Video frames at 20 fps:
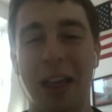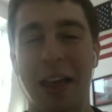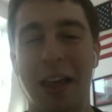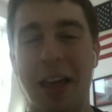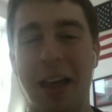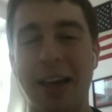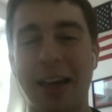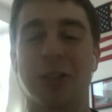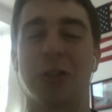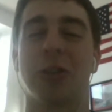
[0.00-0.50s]

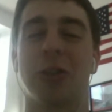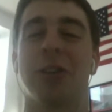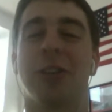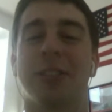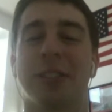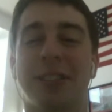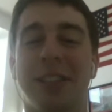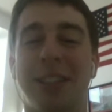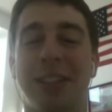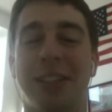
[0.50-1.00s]
as you can
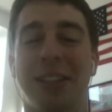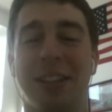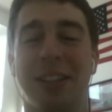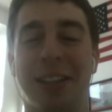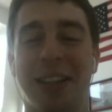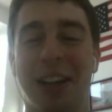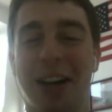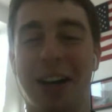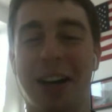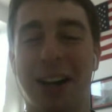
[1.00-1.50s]
see,
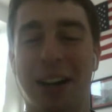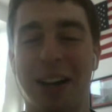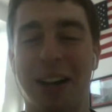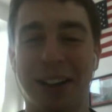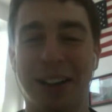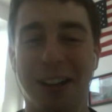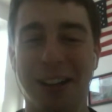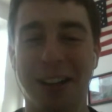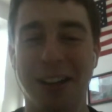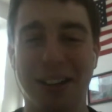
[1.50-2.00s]

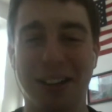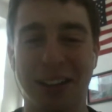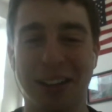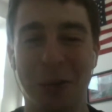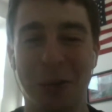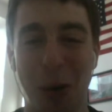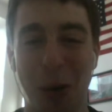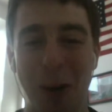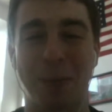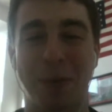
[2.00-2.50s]
the
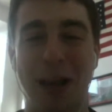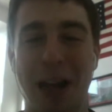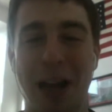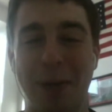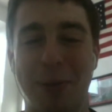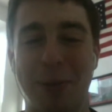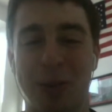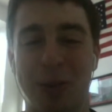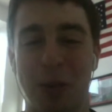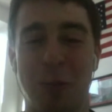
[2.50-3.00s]

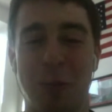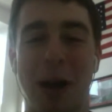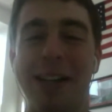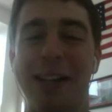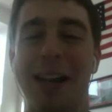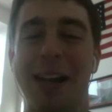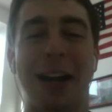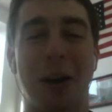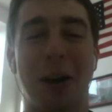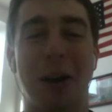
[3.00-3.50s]
webcam is from my
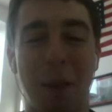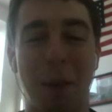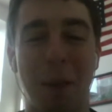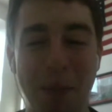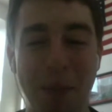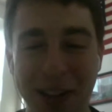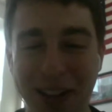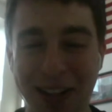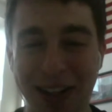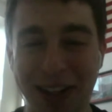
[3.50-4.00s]
neck up.
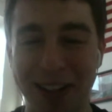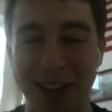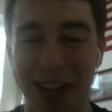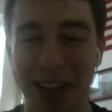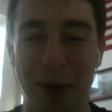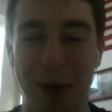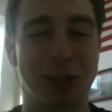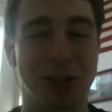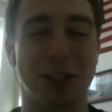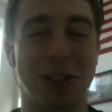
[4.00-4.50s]

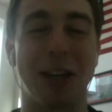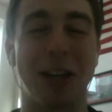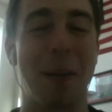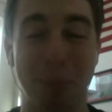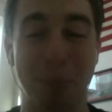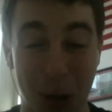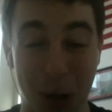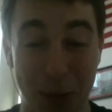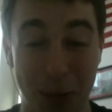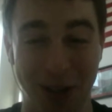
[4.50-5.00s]
That was done on
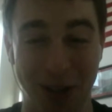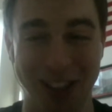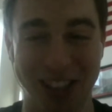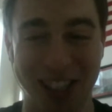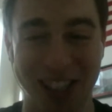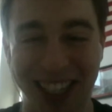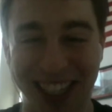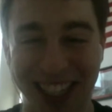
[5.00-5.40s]
purpose.